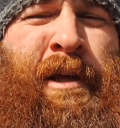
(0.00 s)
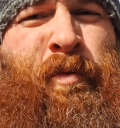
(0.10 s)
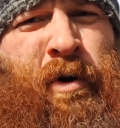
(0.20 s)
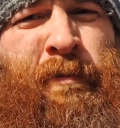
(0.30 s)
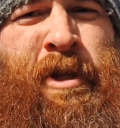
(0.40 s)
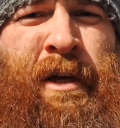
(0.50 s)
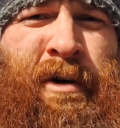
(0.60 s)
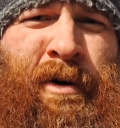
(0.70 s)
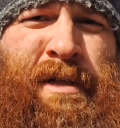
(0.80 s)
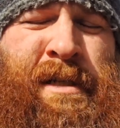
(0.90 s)
then warm and then
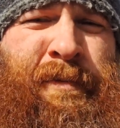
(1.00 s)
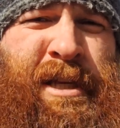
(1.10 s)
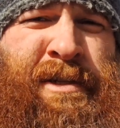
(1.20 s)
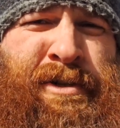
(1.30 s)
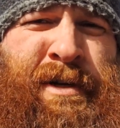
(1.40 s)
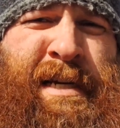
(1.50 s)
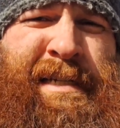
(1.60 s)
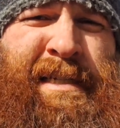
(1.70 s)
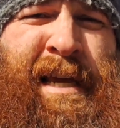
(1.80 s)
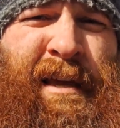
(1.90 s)
cold. Some of these
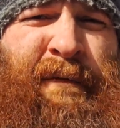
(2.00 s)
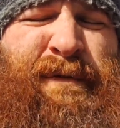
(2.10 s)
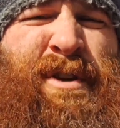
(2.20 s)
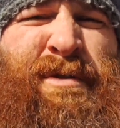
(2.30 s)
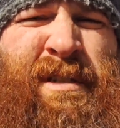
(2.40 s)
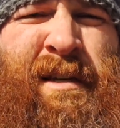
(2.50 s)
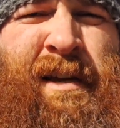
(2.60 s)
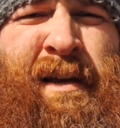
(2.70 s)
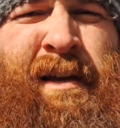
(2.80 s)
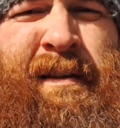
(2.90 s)
trees get confused.
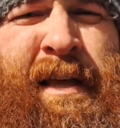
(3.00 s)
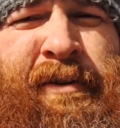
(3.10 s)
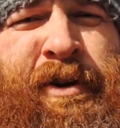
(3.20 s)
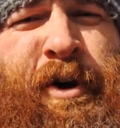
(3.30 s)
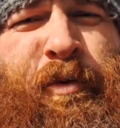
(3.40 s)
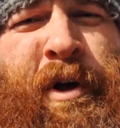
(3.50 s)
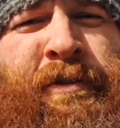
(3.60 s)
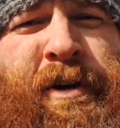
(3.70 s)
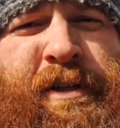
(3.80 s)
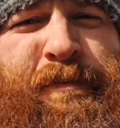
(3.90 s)
They don't know when
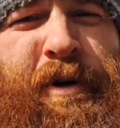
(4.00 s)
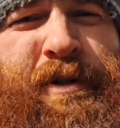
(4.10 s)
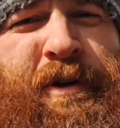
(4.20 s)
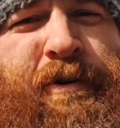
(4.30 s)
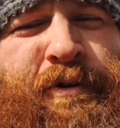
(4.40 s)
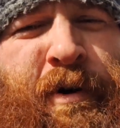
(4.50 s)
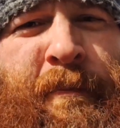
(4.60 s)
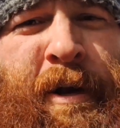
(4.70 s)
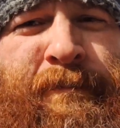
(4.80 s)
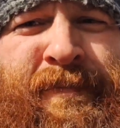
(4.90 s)
they're supposed to go
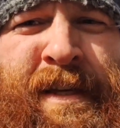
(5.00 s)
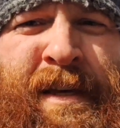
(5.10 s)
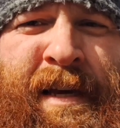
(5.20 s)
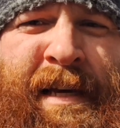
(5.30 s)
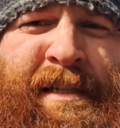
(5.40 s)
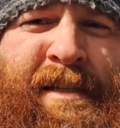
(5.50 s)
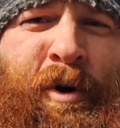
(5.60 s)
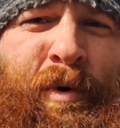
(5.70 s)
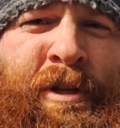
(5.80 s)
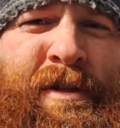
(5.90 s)
dormant. And
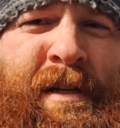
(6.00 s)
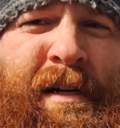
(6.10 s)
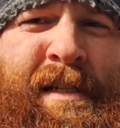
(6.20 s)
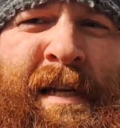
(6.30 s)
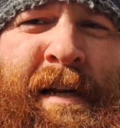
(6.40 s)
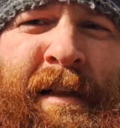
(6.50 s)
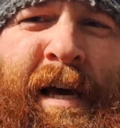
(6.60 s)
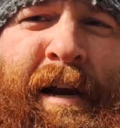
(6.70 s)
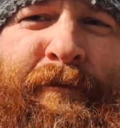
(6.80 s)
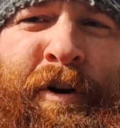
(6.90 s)
so when you start seeing a
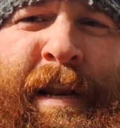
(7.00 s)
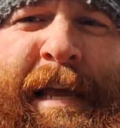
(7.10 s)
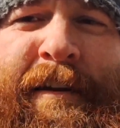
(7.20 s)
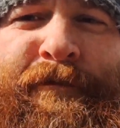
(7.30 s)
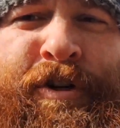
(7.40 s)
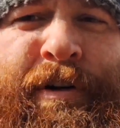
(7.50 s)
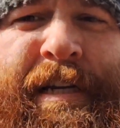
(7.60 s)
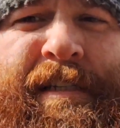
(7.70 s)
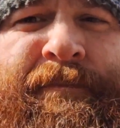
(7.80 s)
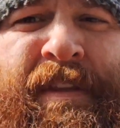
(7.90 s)
lot of your native
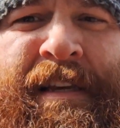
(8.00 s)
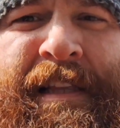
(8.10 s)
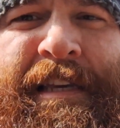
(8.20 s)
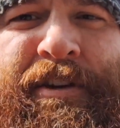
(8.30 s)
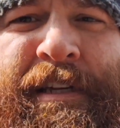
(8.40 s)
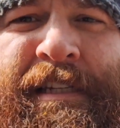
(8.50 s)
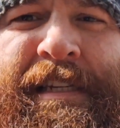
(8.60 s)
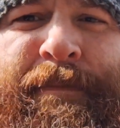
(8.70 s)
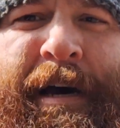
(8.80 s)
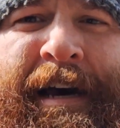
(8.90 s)
trees, like you can
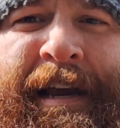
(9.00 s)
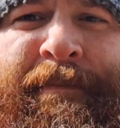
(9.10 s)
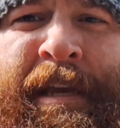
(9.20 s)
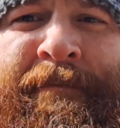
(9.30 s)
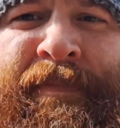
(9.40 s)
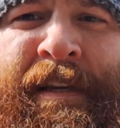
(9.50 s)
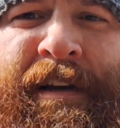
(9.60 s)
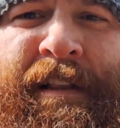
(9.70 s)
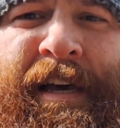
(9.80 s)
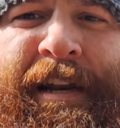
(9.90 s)
see behind me,
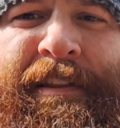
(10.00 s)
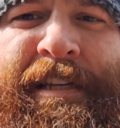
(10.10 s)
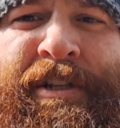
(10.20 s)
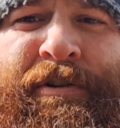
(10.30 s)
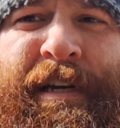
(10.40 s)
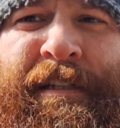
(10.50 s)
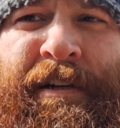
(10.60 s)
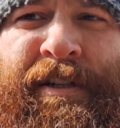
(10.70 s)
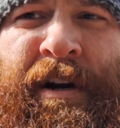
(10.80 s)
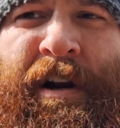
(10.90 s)
a lot of these trees
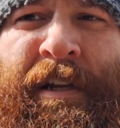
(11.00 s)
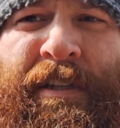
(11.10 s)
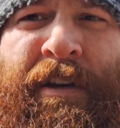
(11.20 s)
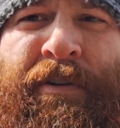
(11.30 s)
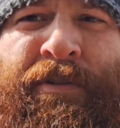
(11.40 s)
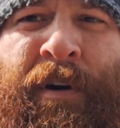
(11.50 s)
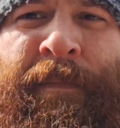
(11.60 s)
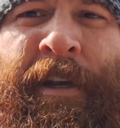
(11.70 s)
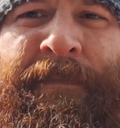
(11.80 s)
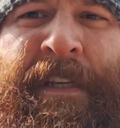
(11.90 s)
are starting to go
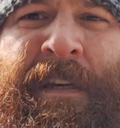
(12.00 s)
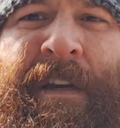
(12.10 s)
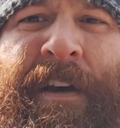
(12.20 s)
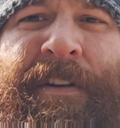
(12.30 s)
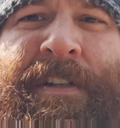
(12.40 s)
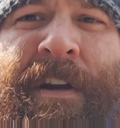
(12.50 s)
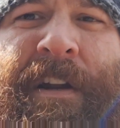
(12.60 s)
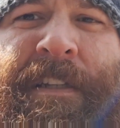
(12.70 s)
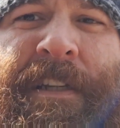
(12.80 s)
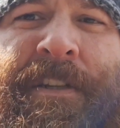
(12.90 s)
dormant. They're
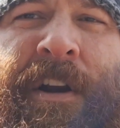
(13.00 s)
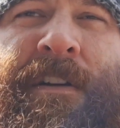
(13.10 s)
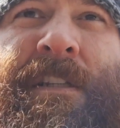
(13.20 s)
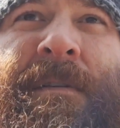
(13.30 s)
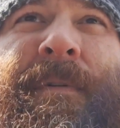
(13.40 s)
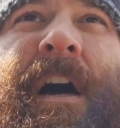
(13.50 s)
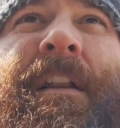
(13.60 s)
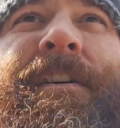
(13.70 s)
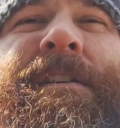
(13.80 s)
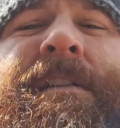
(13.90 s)
starting to turn some
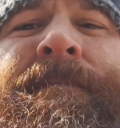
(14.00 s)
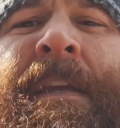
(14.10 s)
colors.